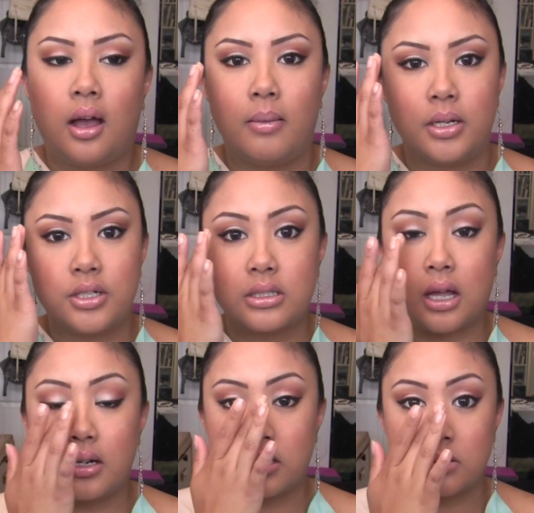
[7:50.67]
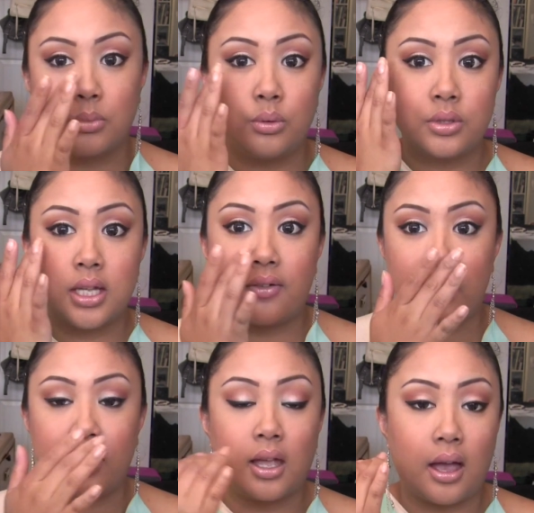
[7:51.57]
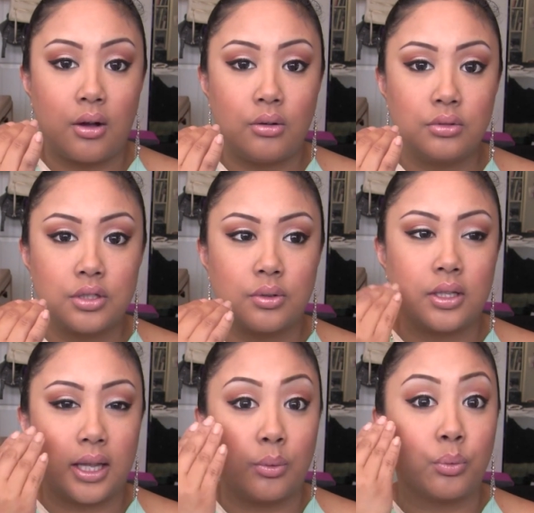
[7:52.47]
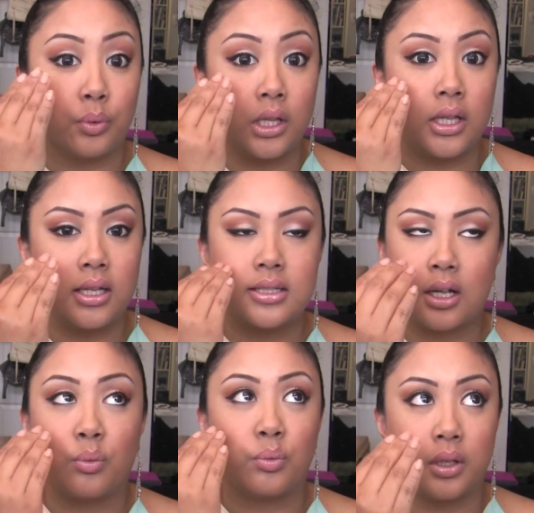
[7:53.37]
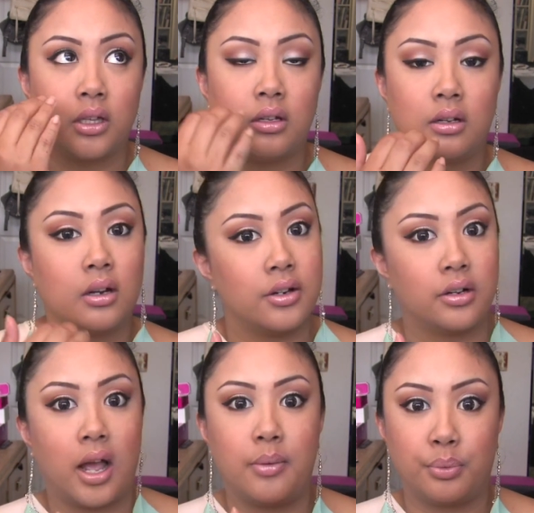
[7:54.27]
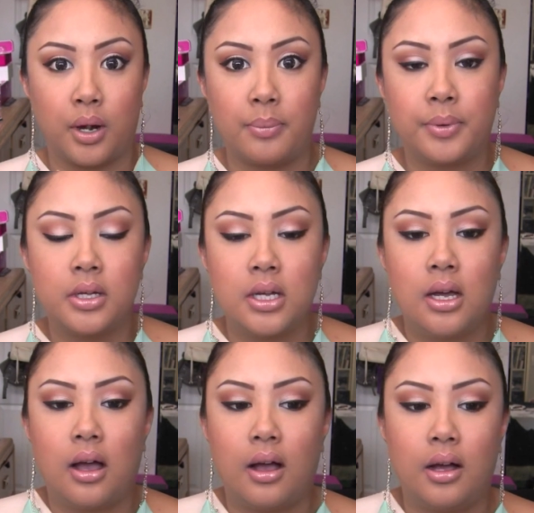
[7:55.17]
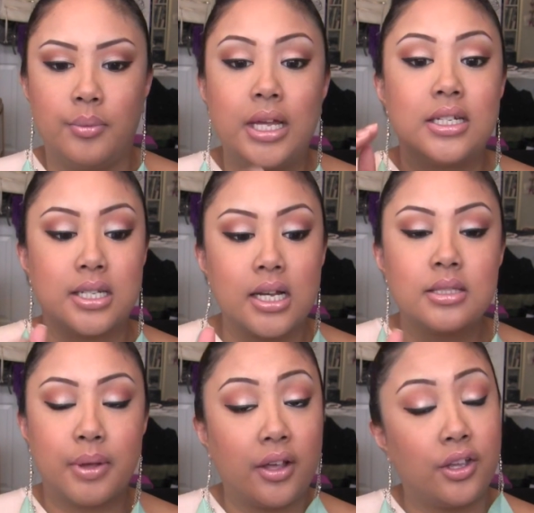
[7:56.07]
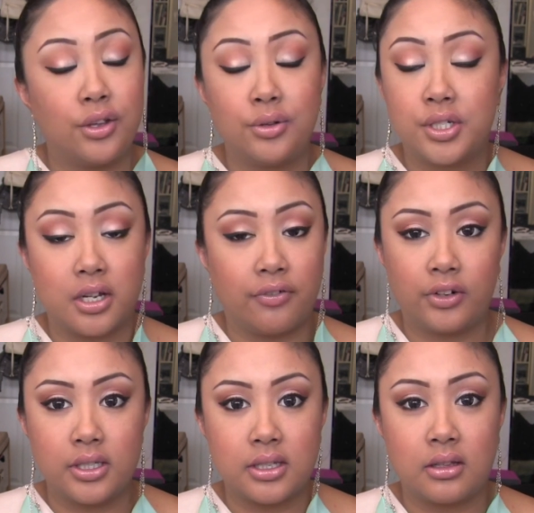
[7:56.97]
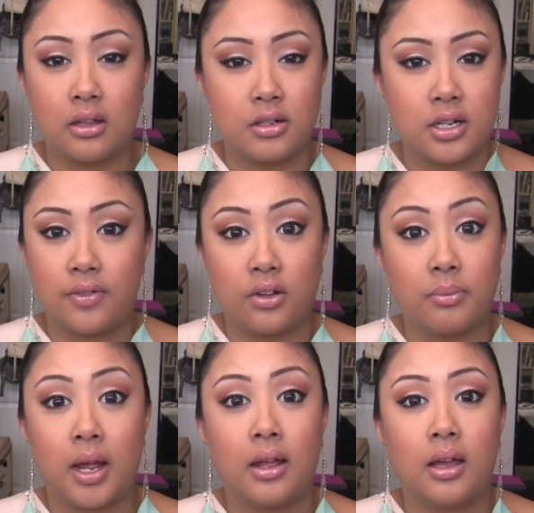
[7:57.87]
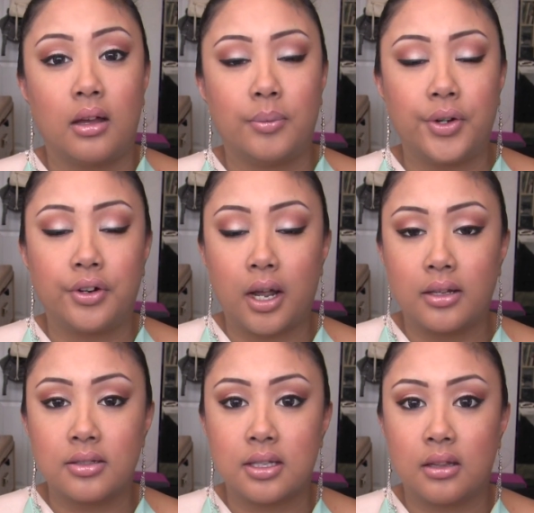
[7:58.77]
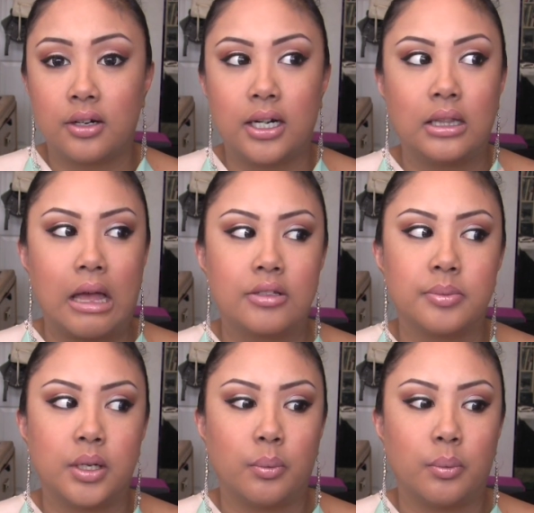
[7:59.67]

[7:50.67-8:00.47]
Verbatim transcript: Um, it just kind of smooths everything out. So it like really, it's like a really good under eye prep. Um, it does make a huge difference in the longevity of my um, under eye concealer. It allows me